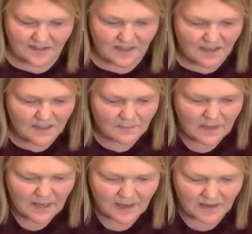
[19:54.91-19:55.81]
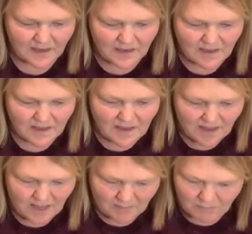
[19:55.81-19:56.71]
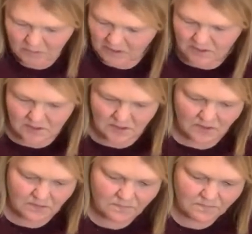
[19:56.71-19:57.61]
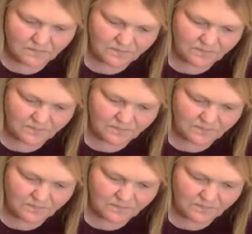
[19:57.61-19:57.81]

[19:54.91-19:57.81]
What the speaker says: stickiness back. I'm going to